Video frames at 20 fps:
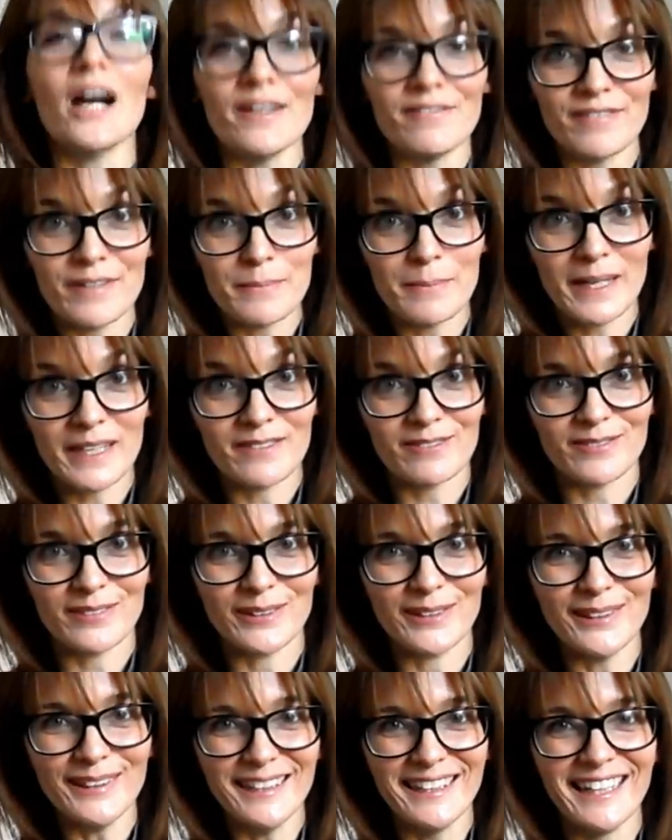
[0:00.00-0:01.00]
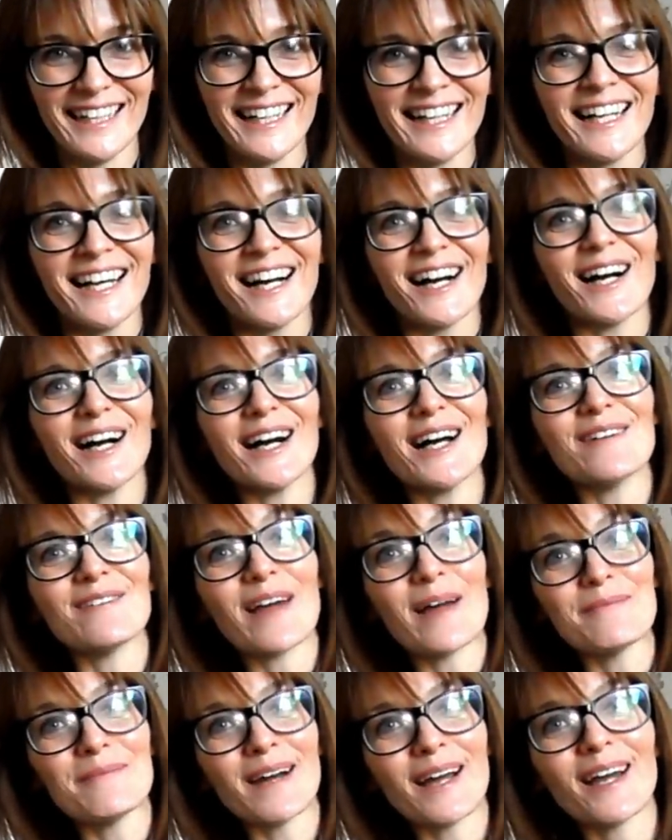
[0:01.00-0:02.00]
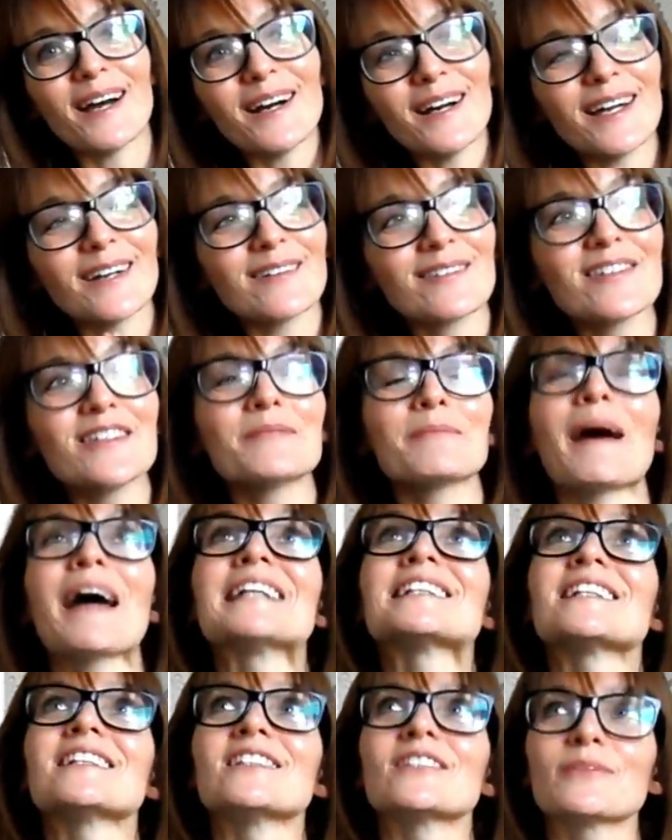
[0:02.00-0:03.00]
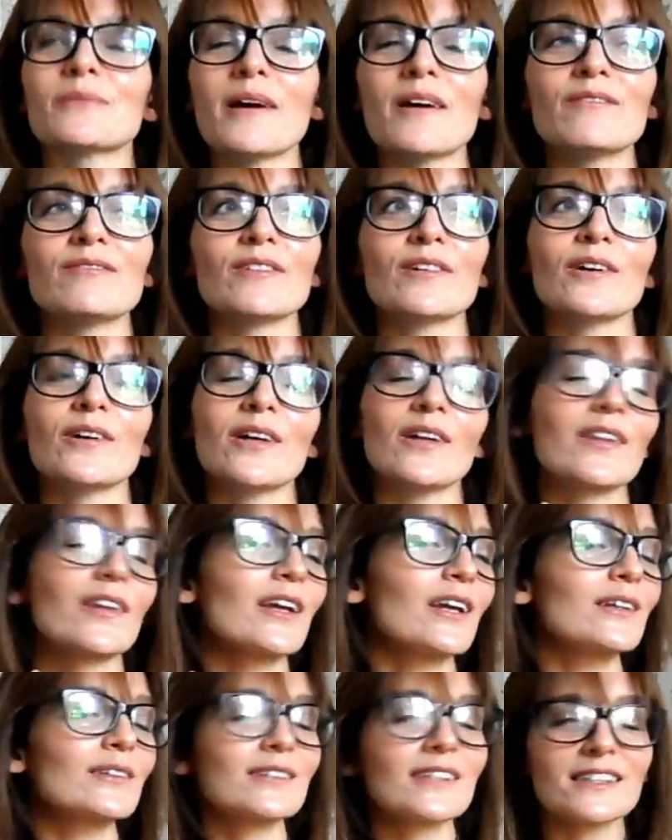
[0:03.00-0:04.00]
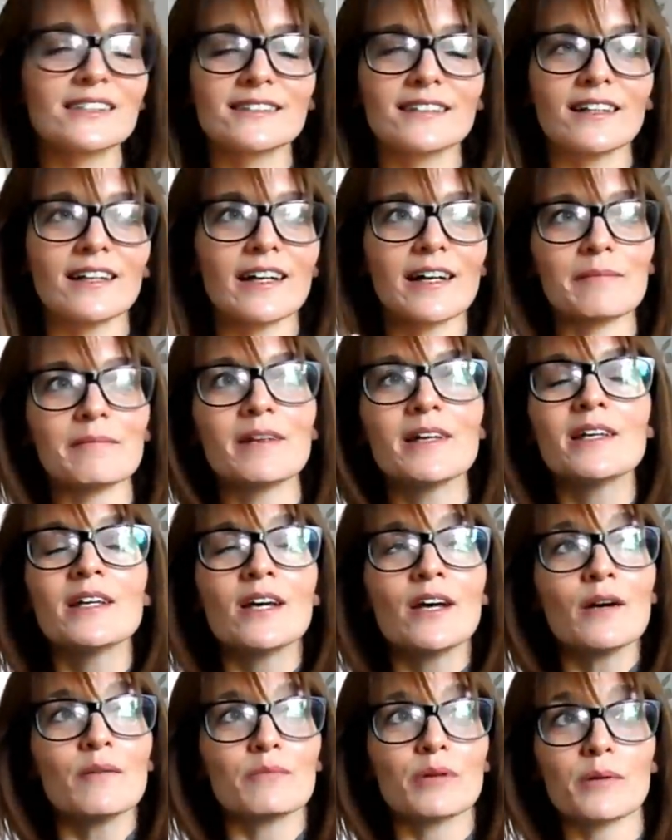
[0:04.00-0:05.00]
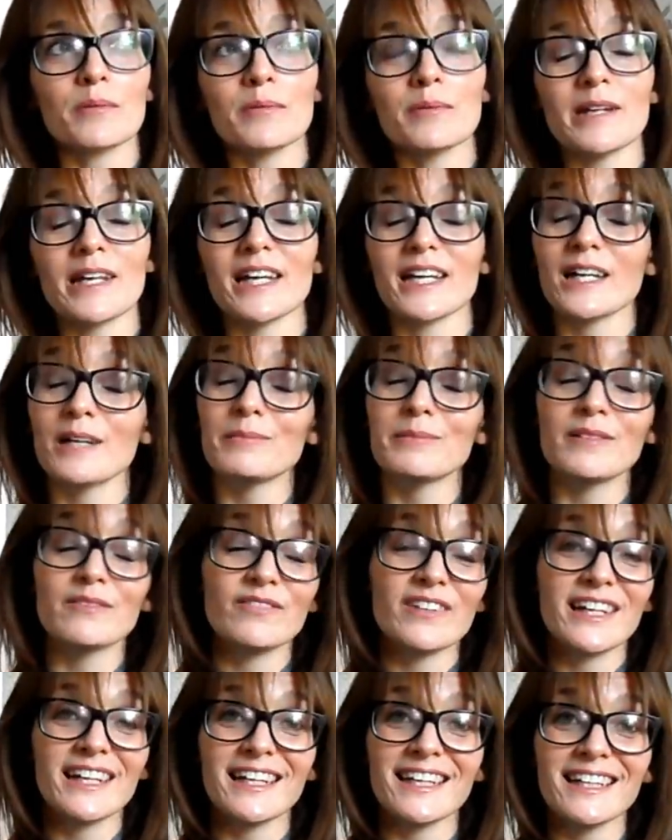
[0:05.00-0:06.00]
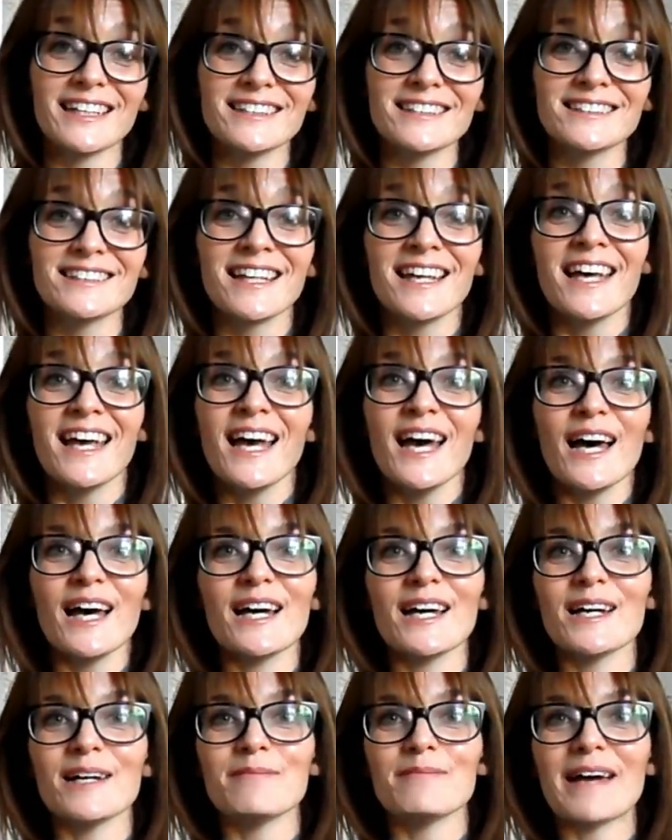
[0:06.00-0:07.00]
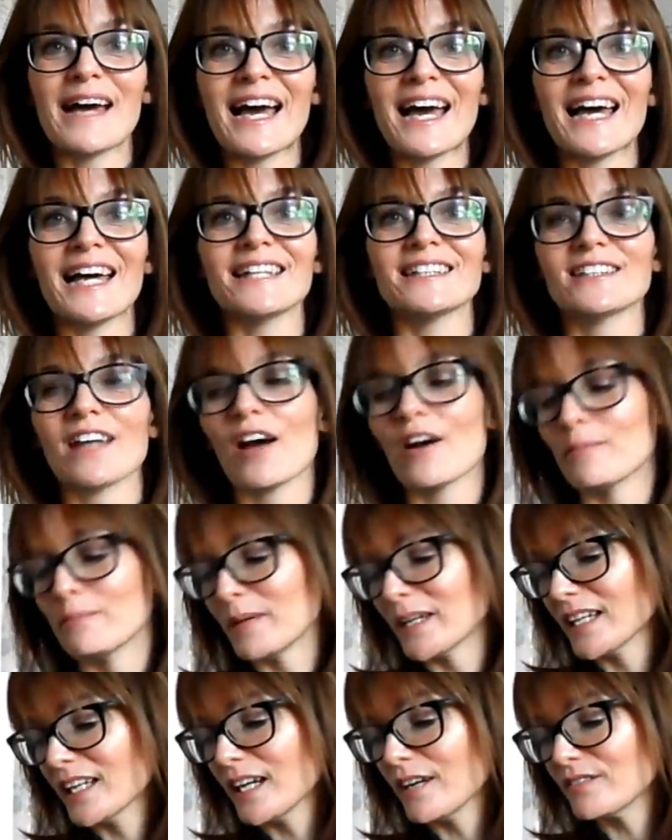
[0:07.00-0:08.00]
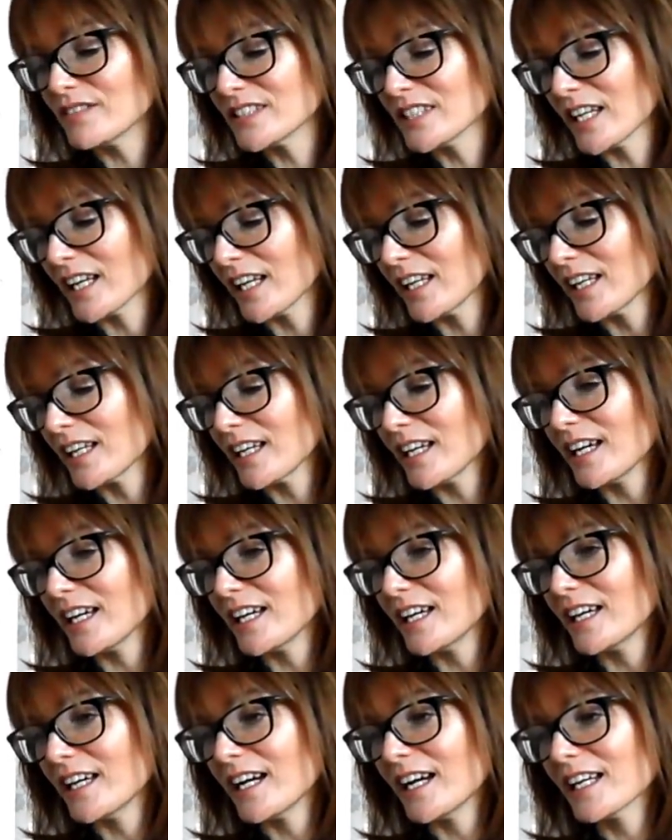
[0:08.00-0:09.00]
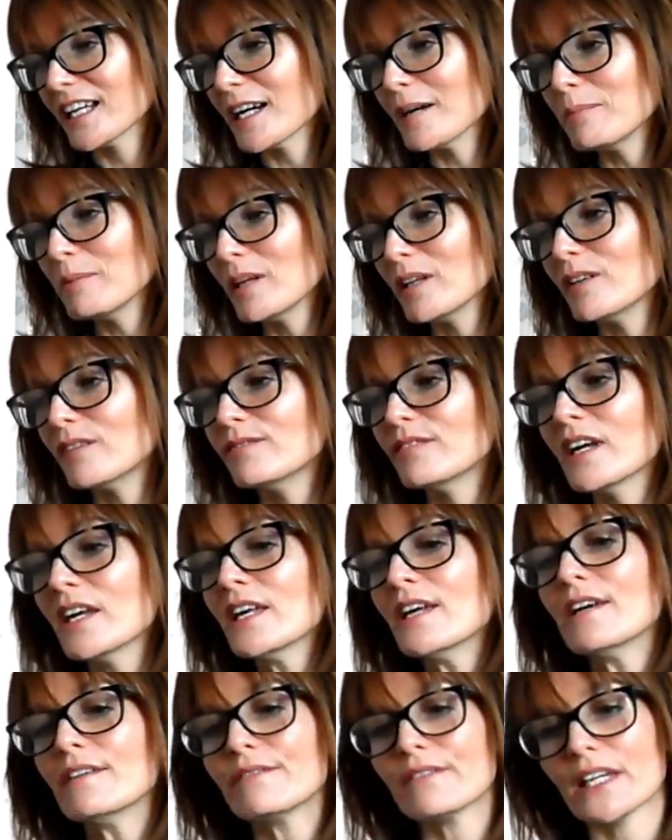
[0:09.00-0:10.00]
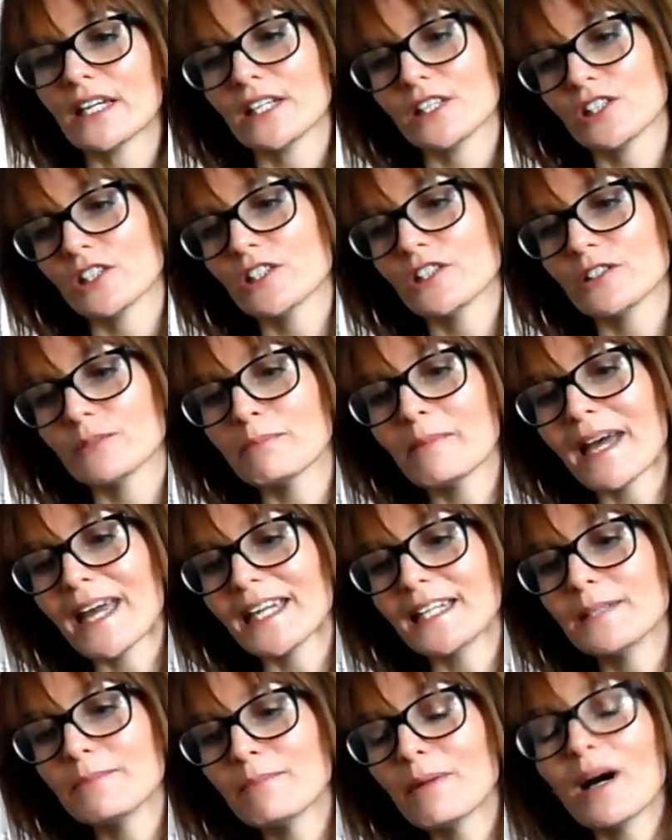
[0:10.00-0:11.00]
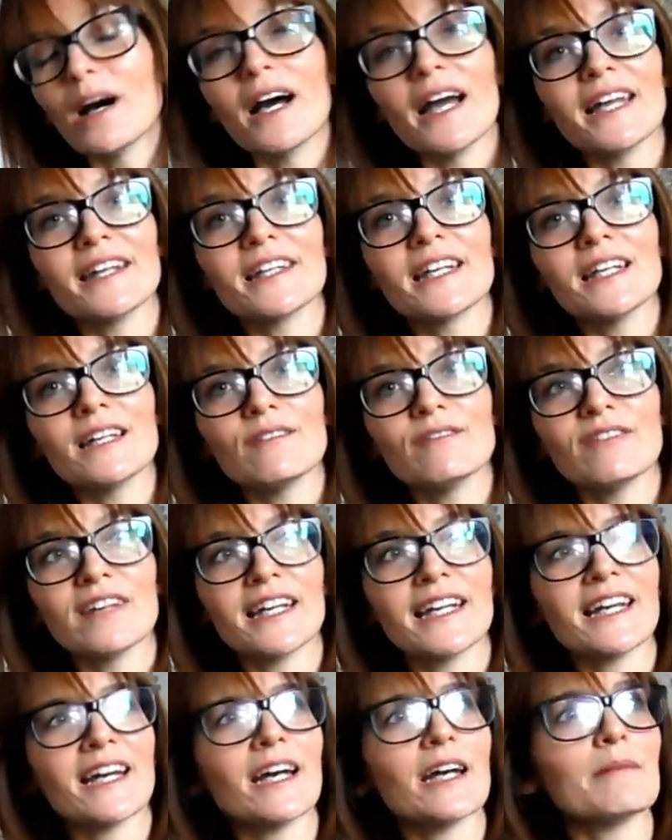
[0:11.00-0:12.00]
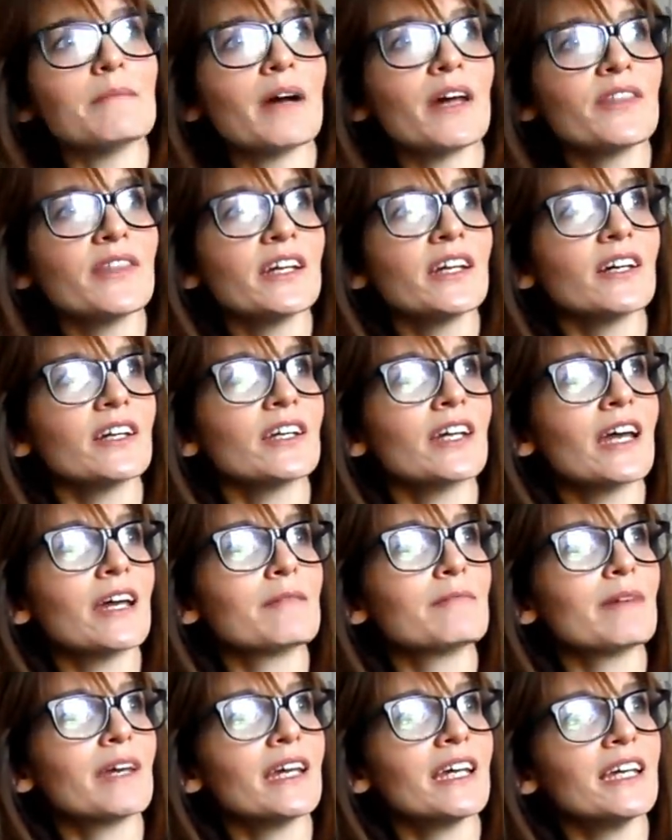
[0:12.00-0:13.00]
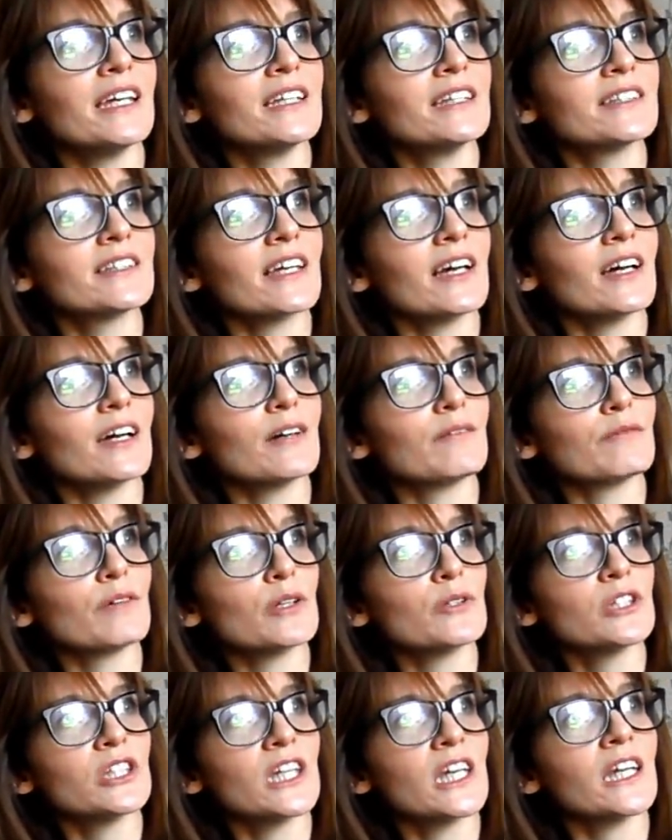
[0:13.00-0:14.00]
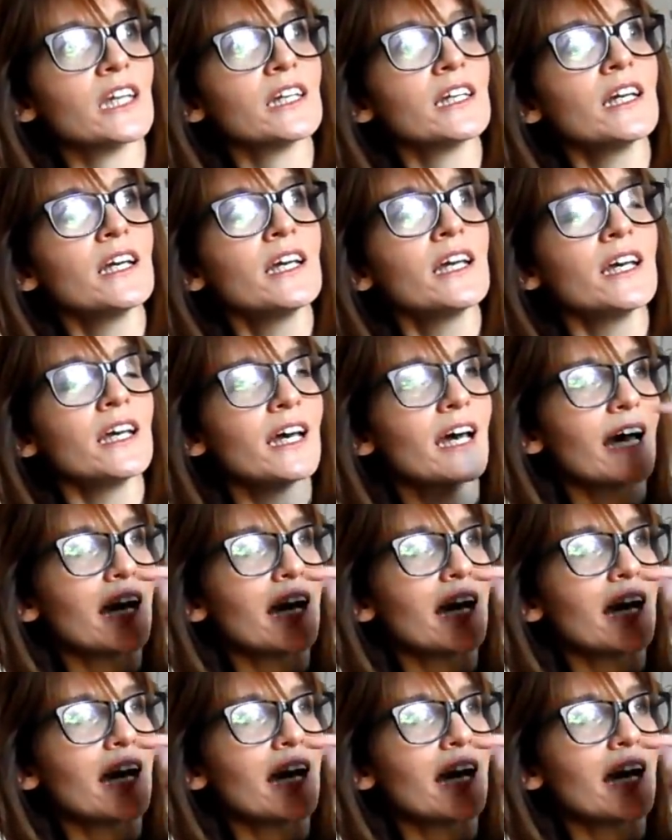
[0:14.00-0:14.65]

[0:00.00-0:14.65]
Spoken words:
Ivy Pinafore. I've had my eye on this pattern as well for the longest time, probably a couple of years. And I've been coveting a couple of versions made by the lovely, I think her name is Roisin,